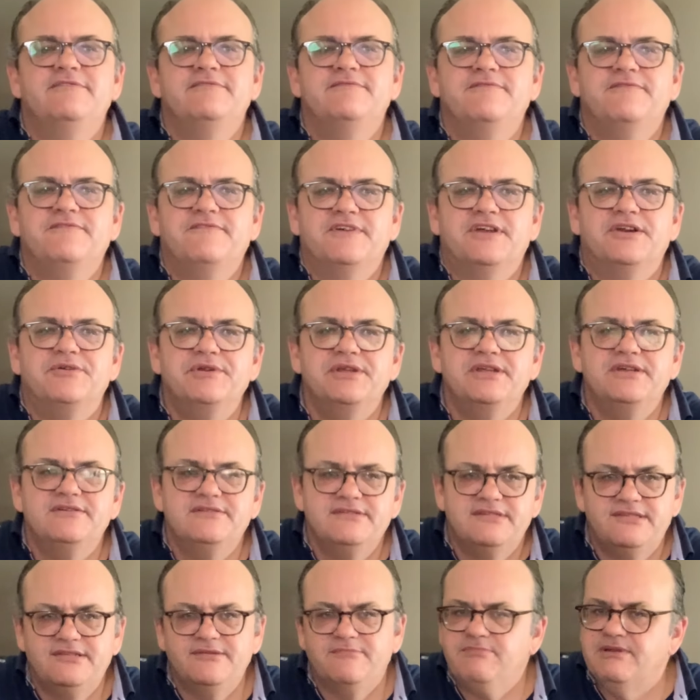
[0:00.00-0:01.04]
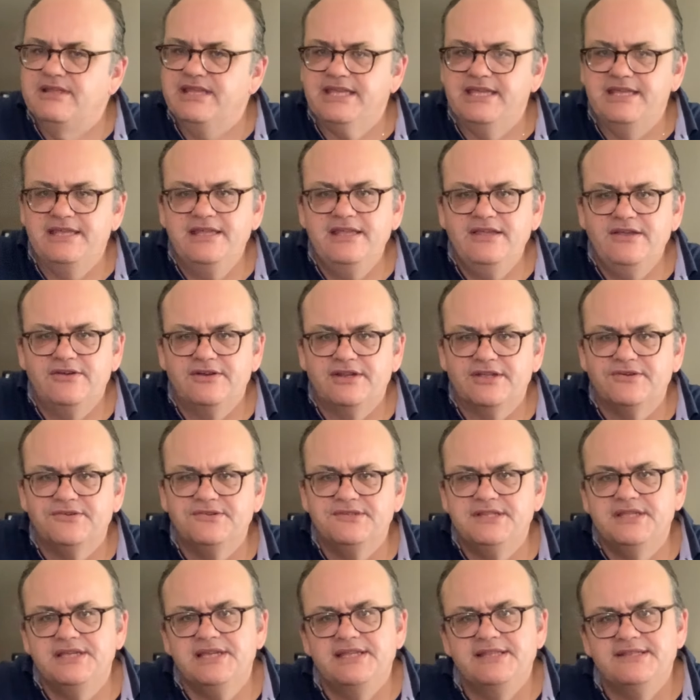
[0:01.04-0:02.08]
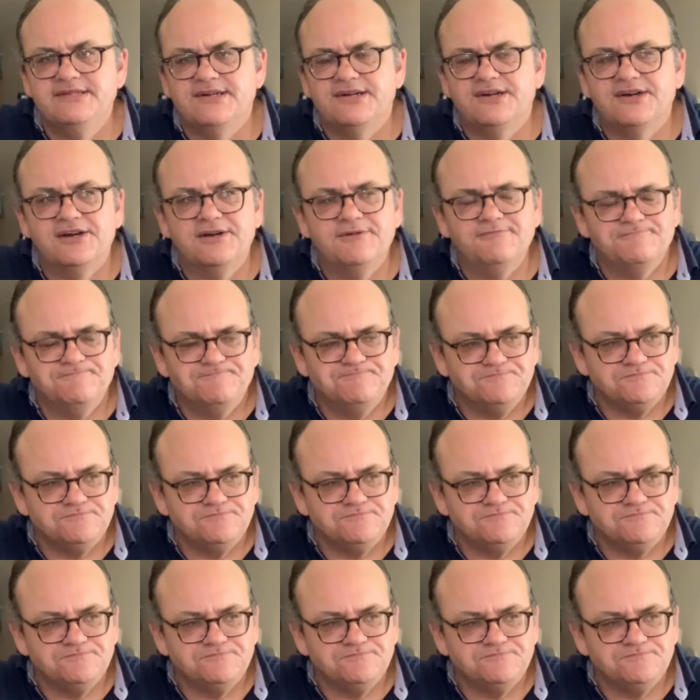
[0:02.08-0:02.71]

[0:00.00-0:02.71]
very good to play on acoustic guitar